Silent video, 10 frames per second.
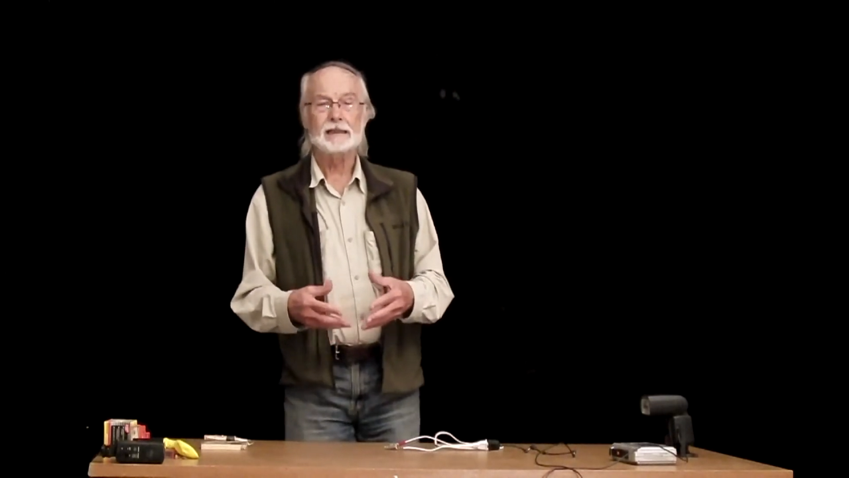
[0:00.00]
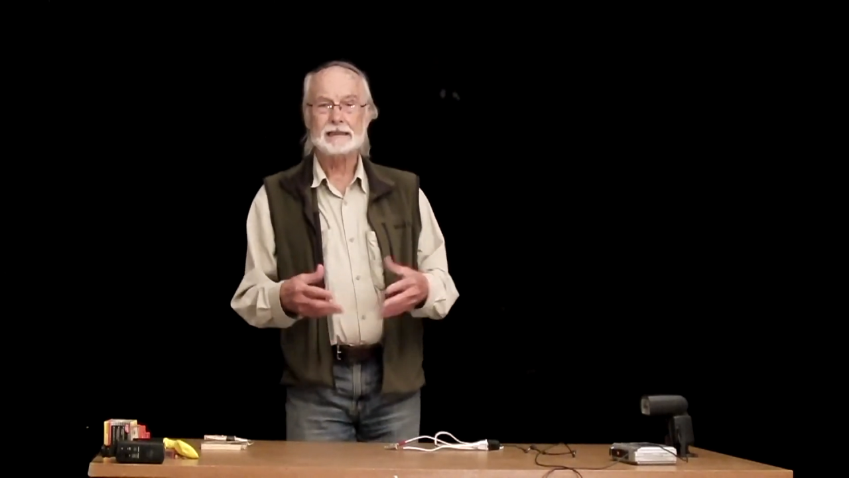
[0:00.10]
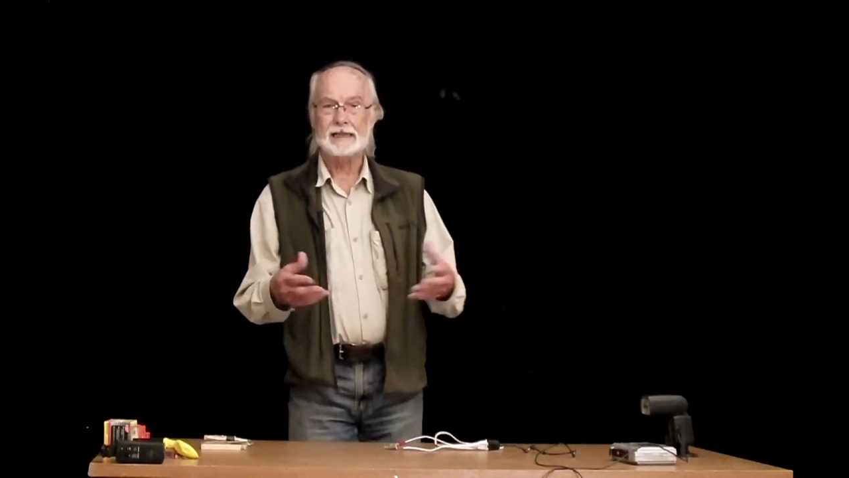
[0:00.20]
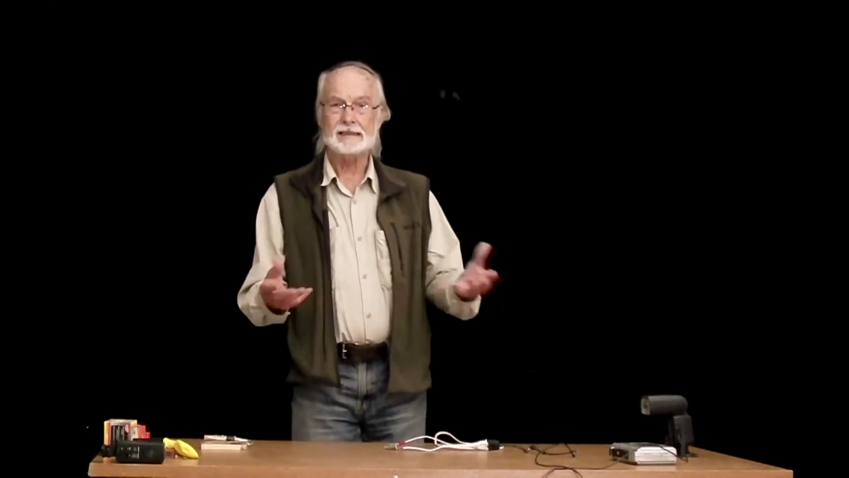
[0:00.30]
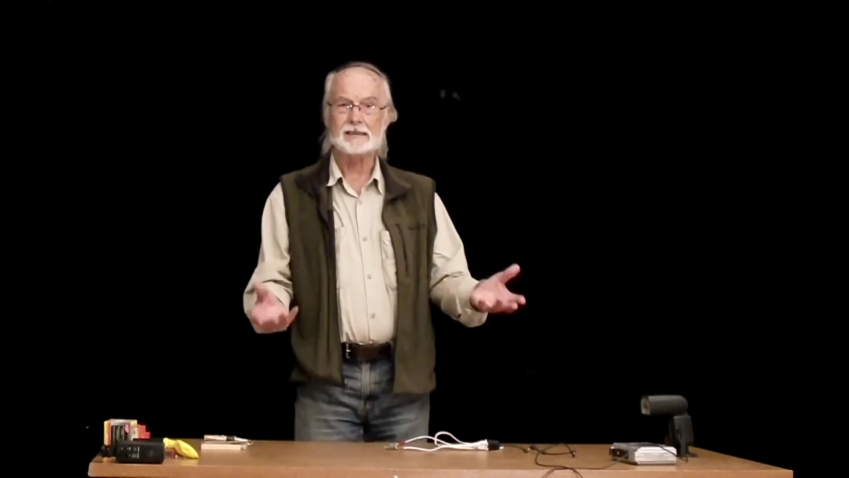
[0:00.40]

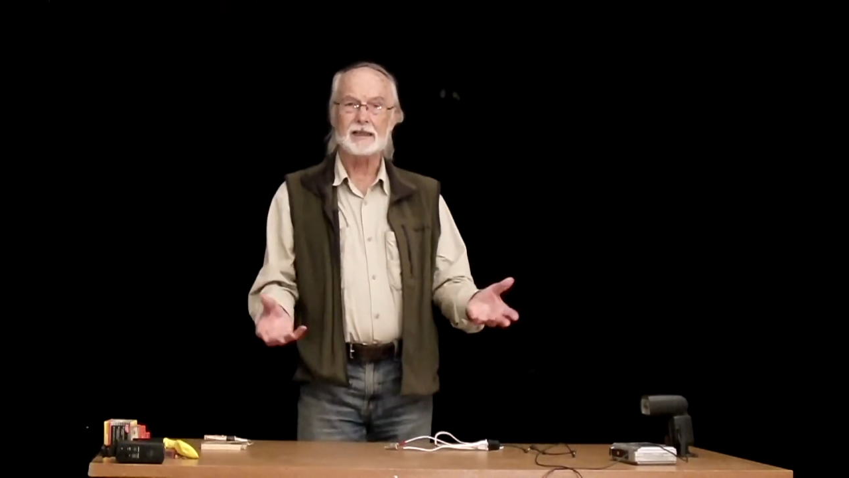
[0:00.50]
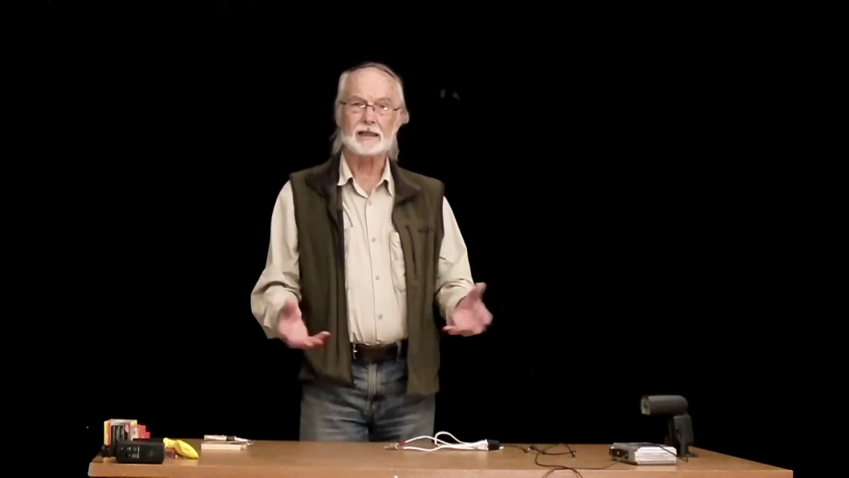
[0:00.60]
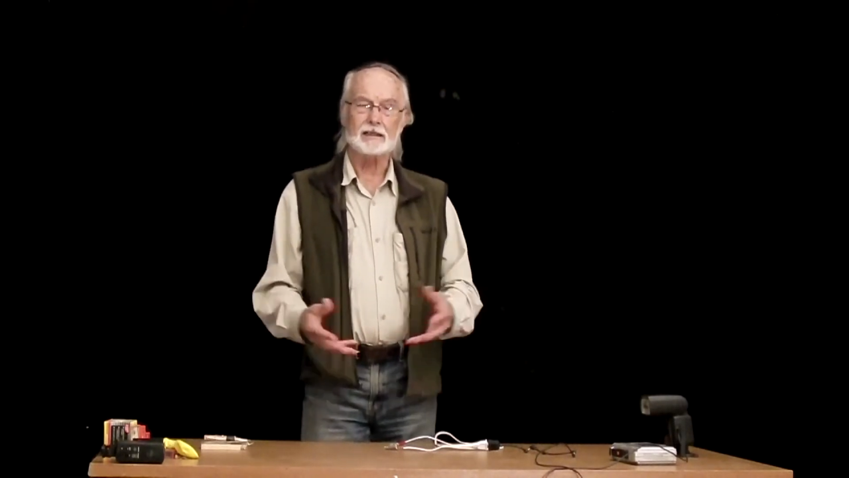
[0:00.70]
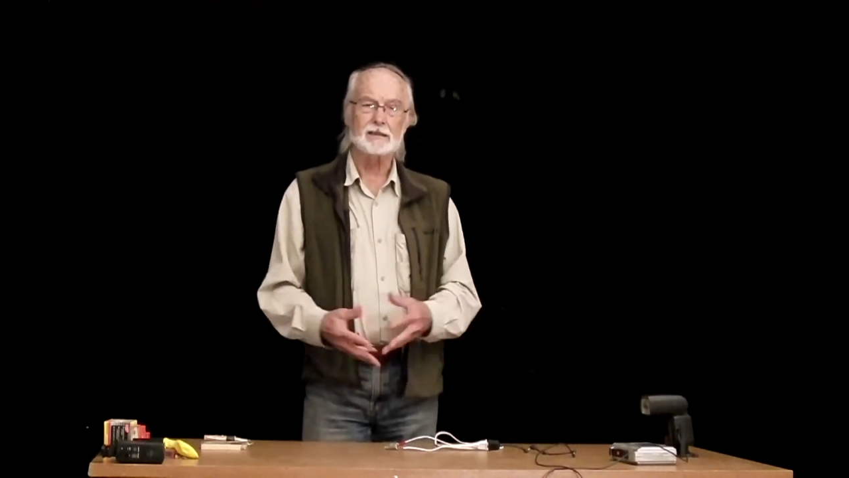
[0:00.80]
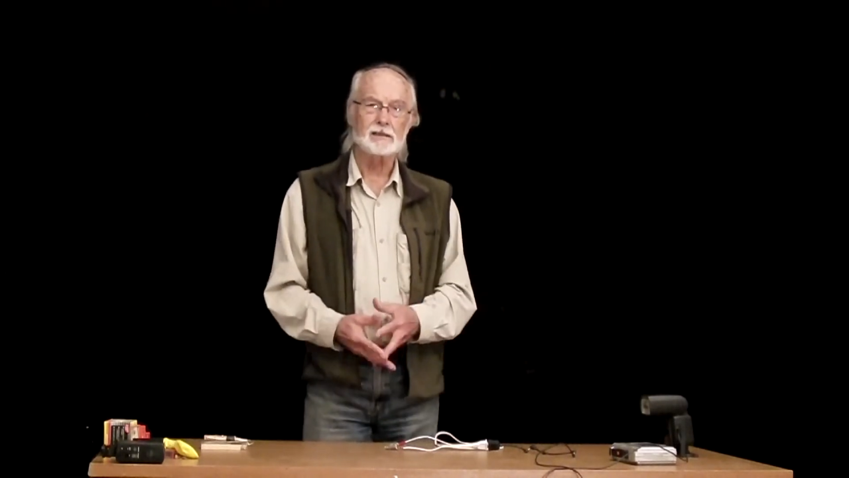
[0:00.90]
10
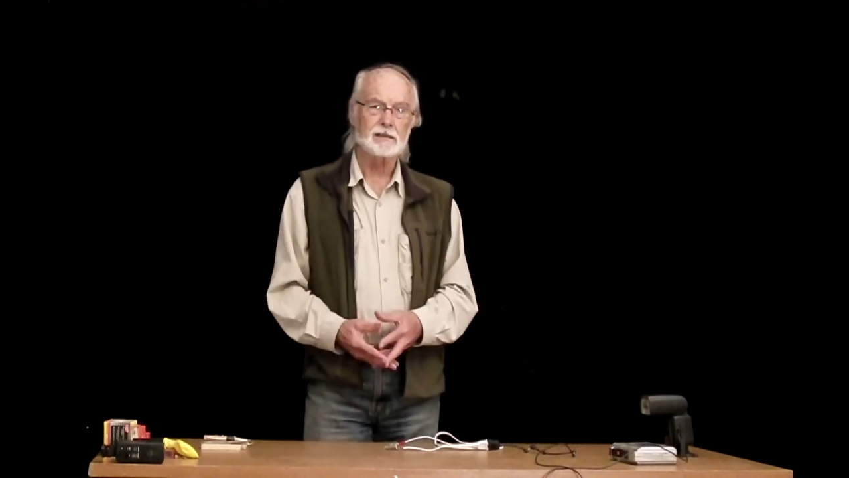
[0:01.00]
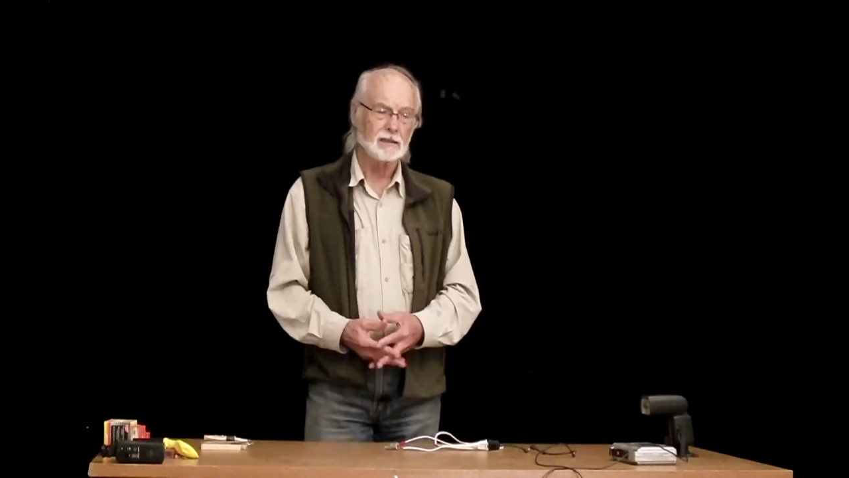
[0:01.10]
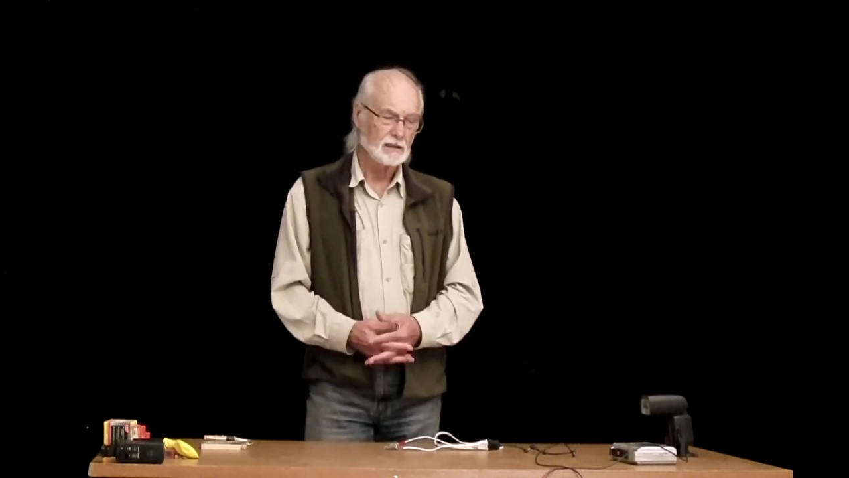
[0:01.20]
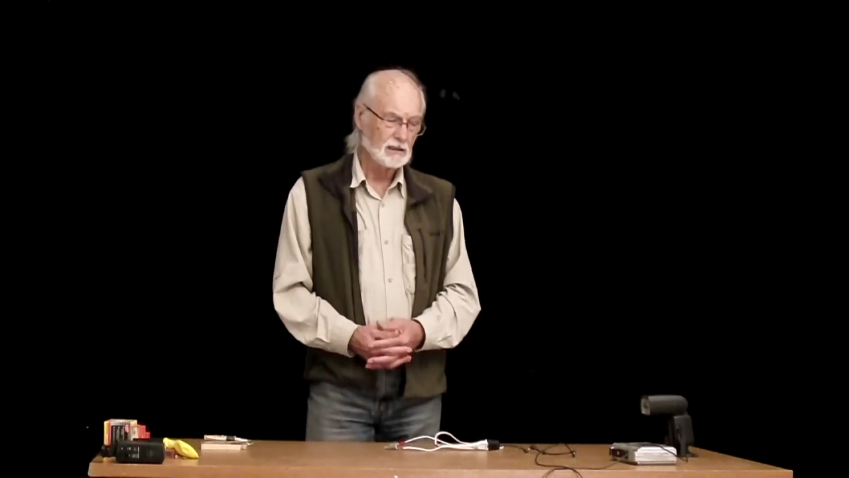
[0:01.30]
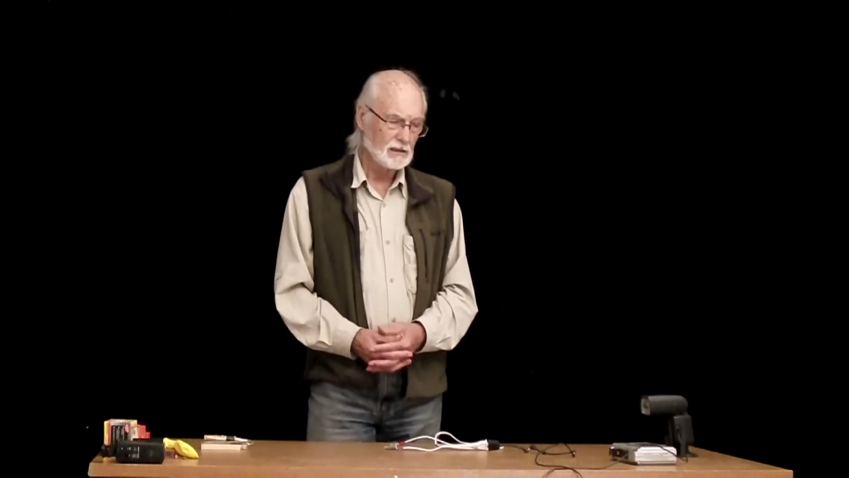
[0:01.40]
seconds
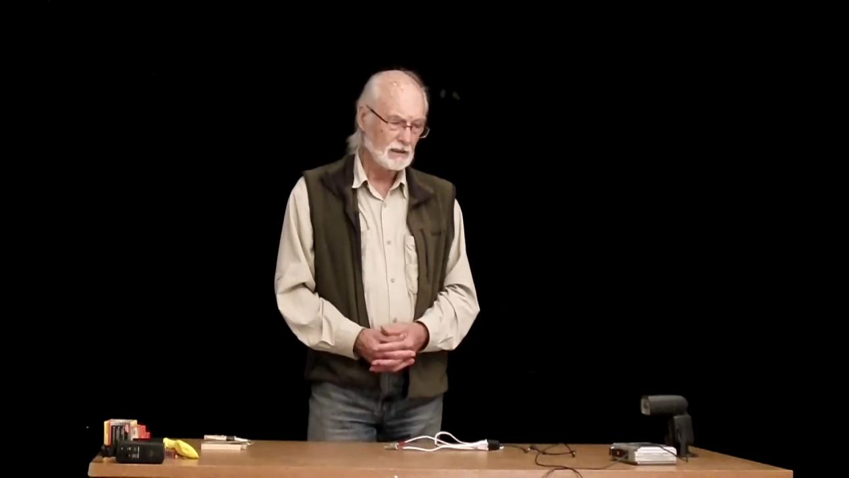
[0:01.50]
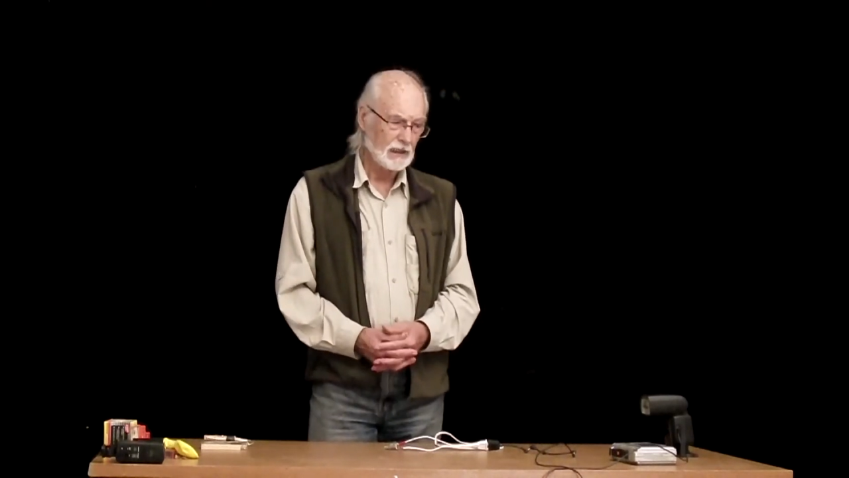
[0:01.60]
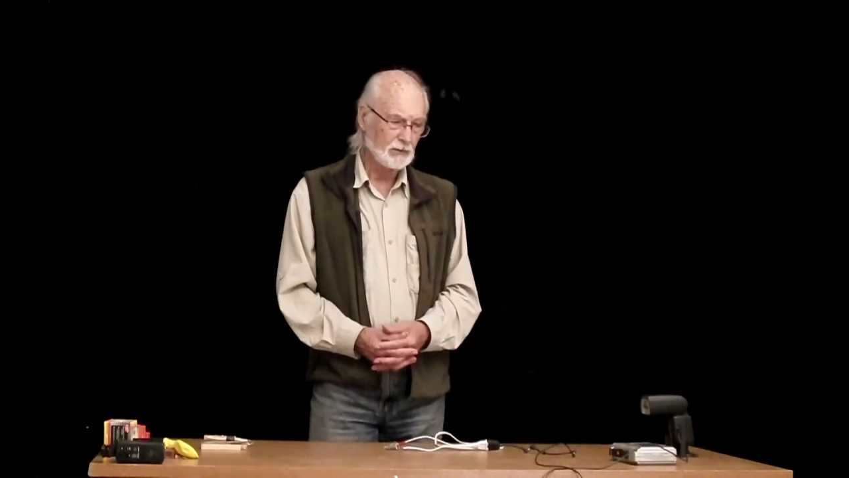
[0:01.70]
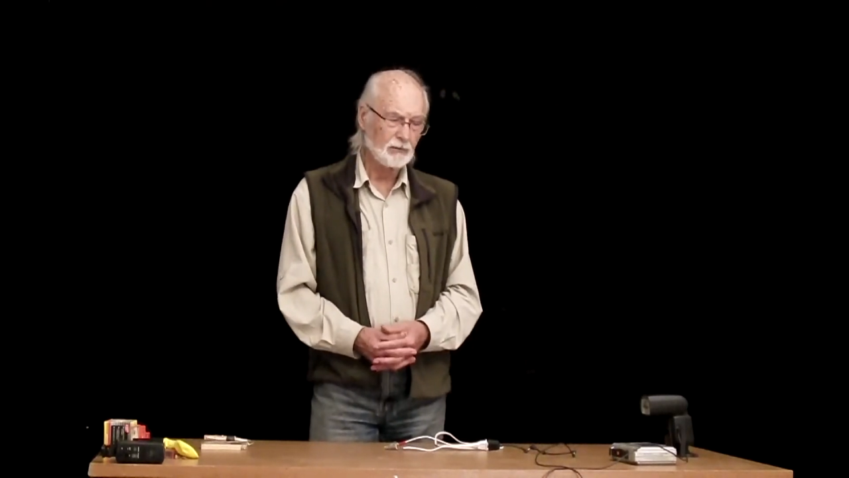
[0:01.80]
and